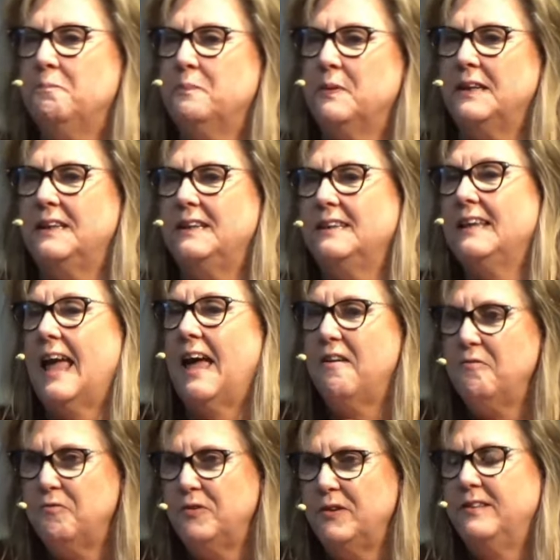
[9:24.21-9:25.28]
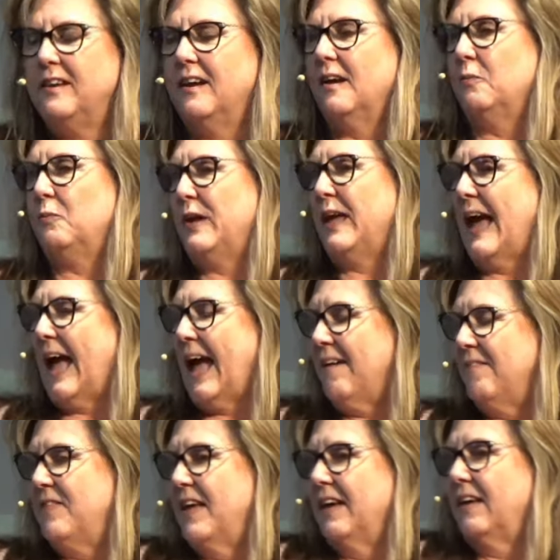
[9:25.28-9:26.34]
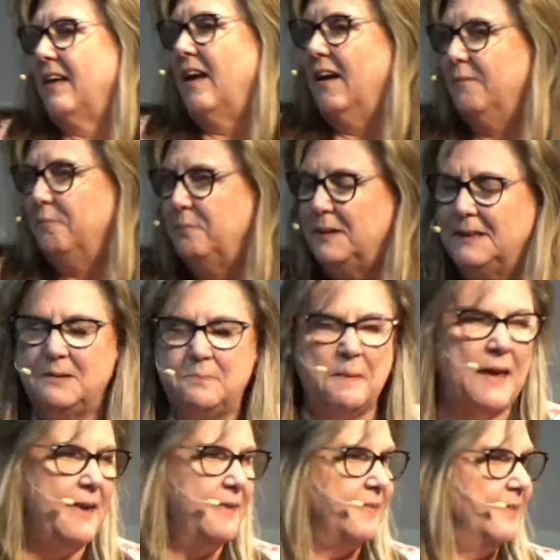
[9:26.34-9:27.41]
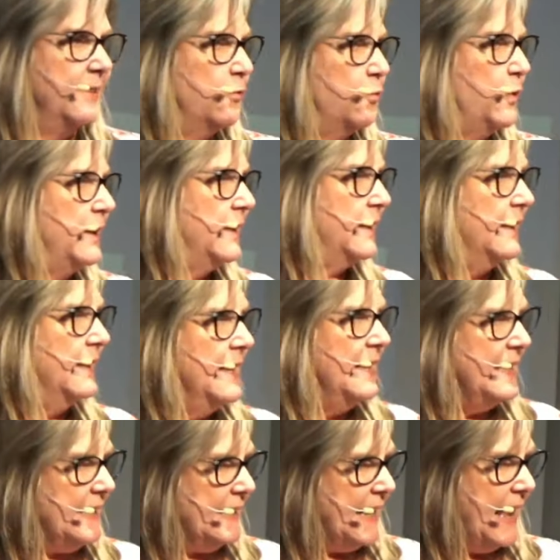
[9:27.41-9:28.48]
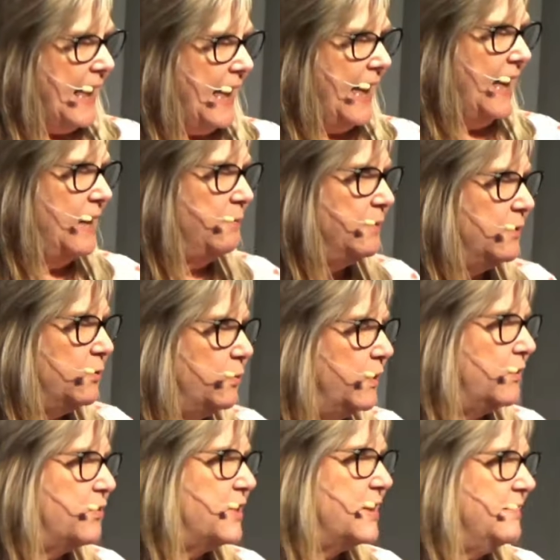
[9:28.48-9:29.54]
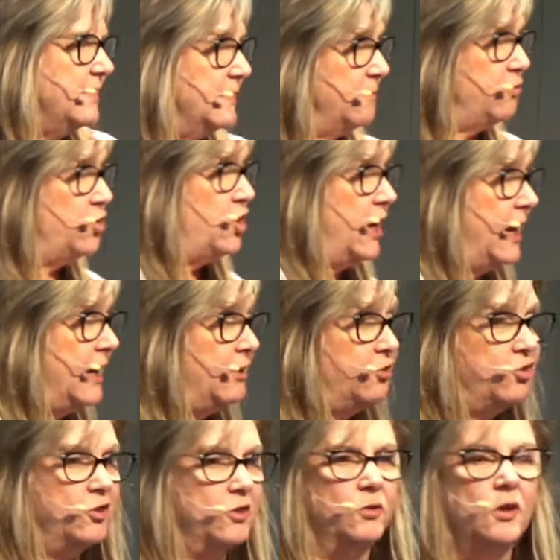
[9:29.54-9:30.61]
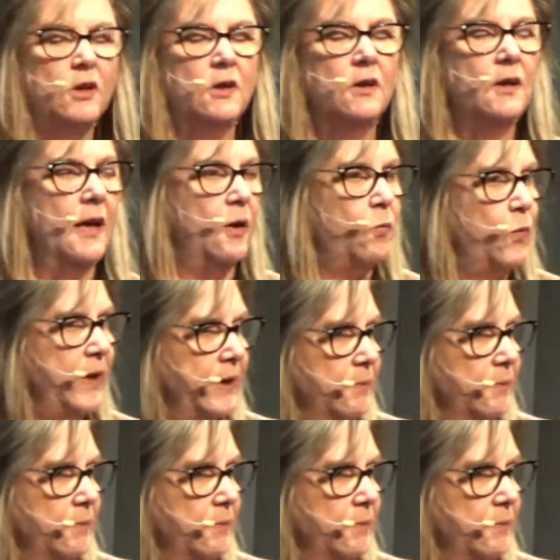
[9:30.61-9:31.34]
But every time we have that space that we can inhabit where things have changed and we